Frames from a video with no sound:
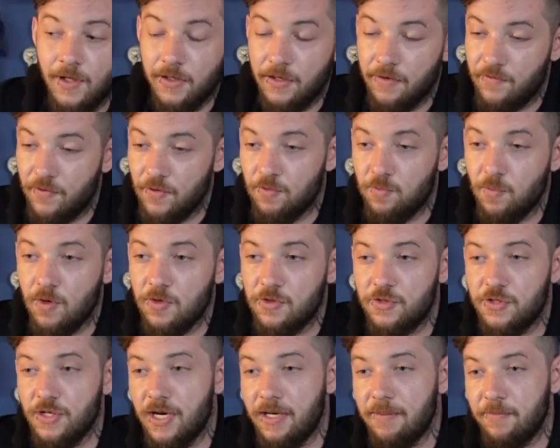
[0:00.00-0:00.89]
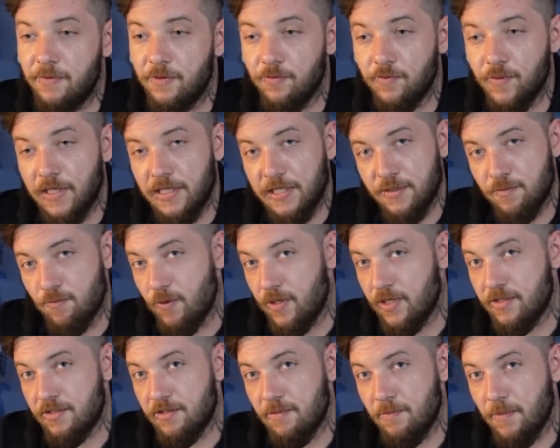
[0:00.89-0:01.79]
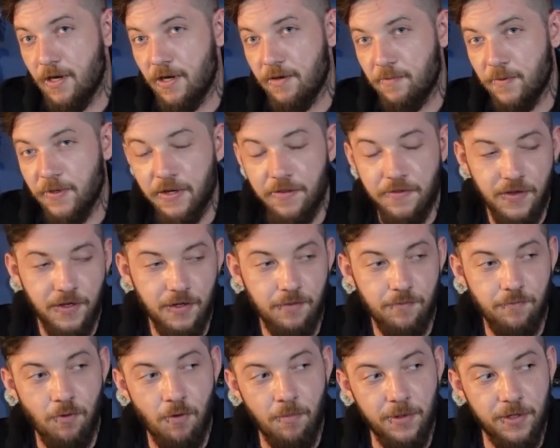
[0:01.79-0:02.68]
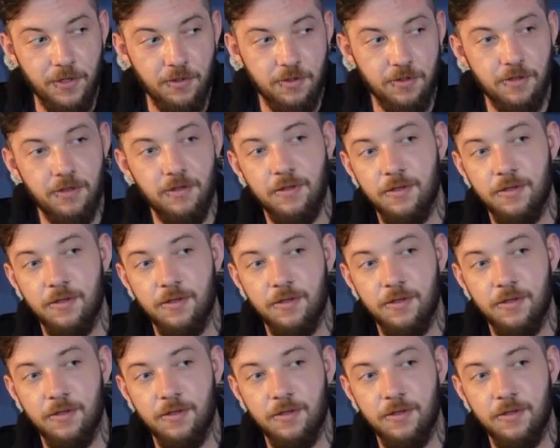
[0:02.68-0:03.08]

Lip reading: And if there's one shape that really springs to mind when you think of Robin Hood,